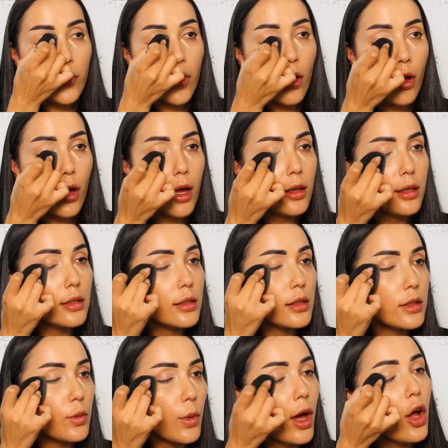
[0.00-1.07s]
of our eyelids
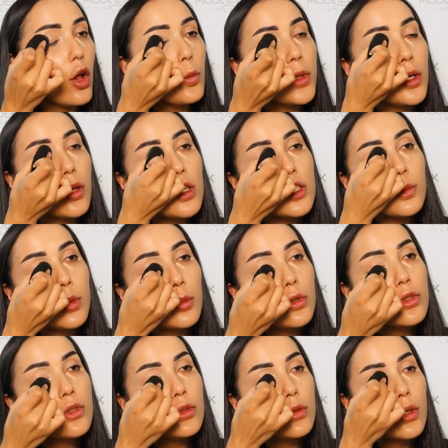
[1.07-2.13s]
as well because we
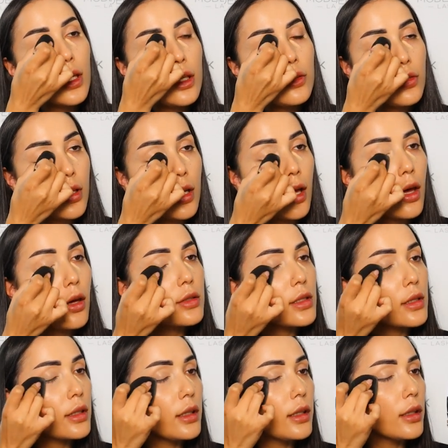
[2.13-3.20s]
want to even out
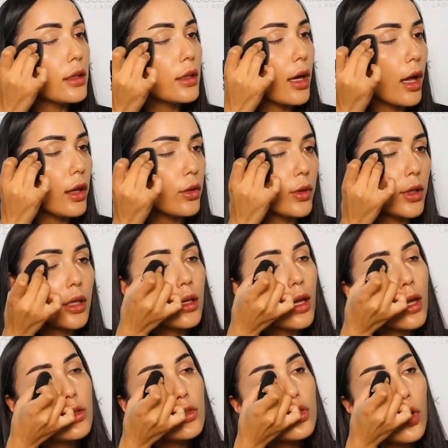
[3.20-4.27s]
the coloring
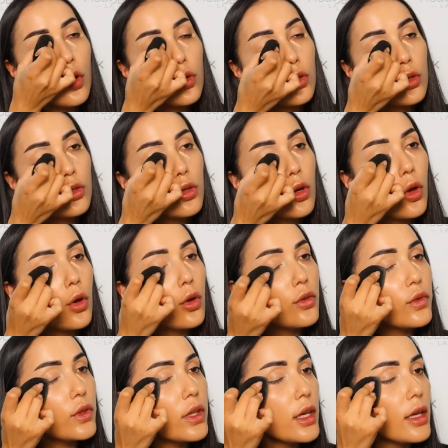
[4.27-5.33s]
and tone
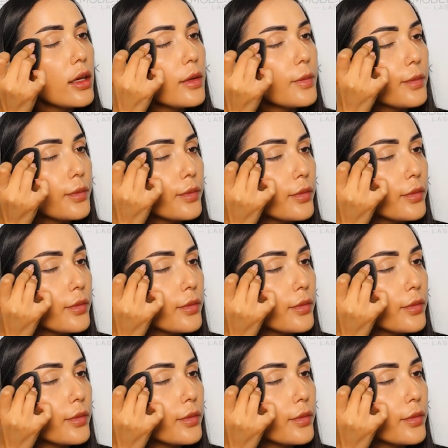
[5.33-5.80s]
over there.